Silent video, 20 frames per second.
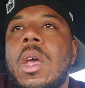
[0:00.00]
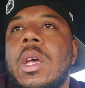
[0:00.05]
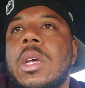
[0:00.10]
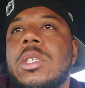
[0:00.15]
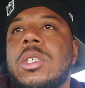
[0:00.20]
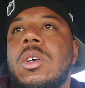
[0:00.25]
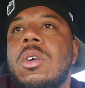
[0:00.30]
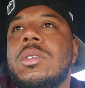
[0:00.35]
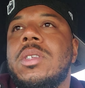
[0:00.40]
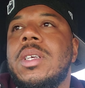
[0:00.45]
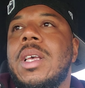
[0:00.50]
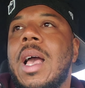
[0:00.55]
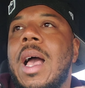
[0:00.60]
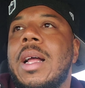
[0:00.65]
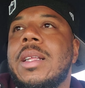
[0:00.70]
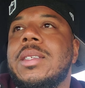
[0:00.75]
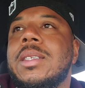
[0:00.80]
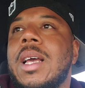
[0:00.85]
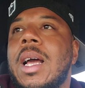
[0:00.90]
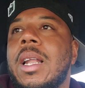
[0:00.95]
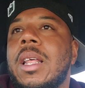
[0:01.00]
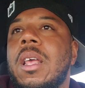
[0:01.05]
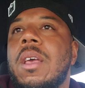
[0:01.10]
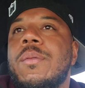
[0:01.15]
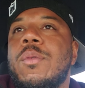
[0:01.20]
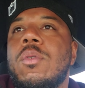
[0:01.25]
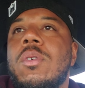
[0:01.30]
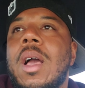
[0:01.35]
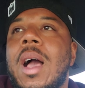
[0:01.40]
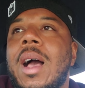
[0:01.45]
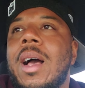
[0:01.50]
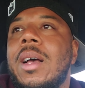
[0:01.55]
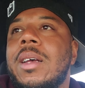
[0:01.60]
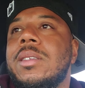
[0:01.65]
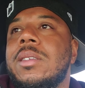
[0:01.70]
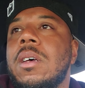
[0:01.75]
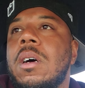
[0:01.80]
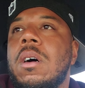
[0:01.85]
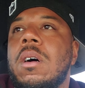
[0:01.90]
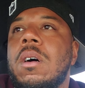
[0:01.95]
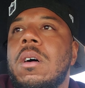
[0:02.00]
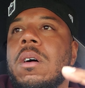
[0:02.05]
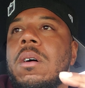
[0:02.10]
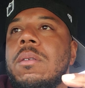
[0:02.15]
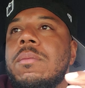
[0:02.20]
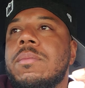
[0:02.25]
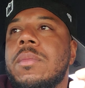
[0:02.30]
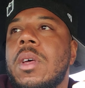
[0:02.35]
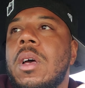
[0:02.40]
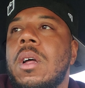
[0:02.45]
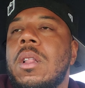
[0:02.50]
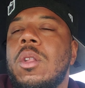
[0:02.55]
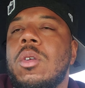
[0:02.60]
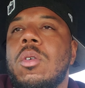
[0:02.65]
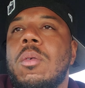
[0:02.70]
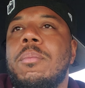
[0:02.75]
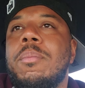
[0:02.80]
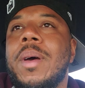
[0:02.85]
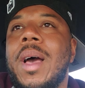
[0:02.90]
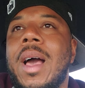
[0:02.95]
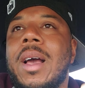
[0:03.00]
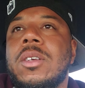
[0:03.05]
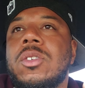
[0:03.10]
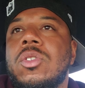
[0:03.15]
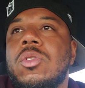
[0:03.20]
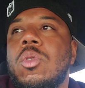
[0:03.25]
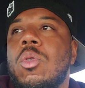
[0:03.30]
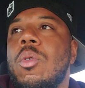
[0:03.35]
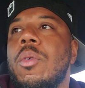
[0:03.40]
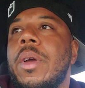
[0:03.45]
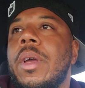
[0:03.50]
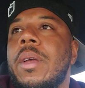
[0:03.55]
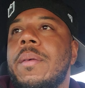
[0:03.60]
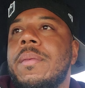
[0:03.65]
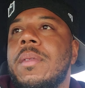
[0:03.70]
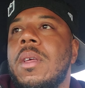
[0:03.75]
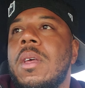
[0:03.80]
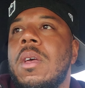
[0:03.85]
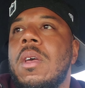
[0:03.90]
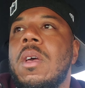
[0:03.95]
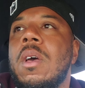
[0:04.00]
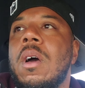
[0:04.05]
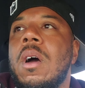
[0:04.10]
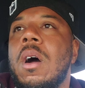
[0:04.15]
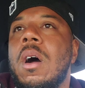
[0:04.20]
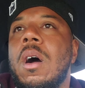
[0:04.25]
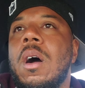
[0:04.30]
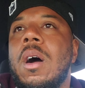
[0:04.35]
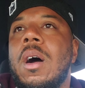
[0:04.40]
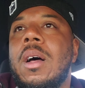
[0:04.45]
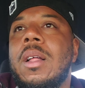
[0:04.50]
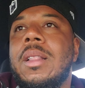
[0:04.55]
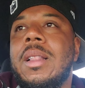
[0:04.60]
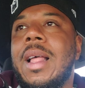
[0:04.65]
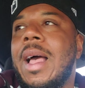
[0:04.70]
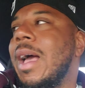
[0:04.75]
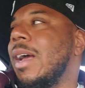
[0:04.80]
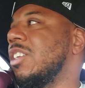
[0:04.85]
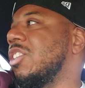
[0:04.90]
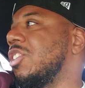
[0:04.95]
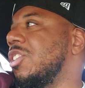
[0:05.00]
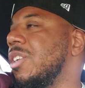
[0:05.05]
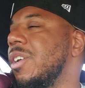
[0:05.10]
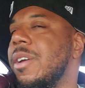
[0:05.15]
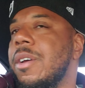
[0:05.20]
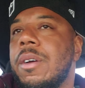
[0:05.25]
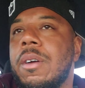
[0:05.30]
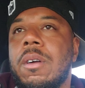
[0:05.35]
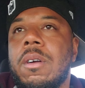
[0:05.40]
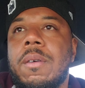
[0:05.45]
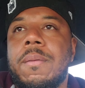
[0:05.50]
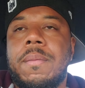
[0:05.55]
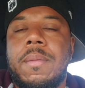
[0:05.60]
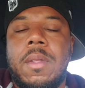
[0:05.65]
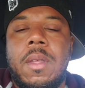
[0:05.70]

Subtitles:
So to kind of give you guys a little backstory, last year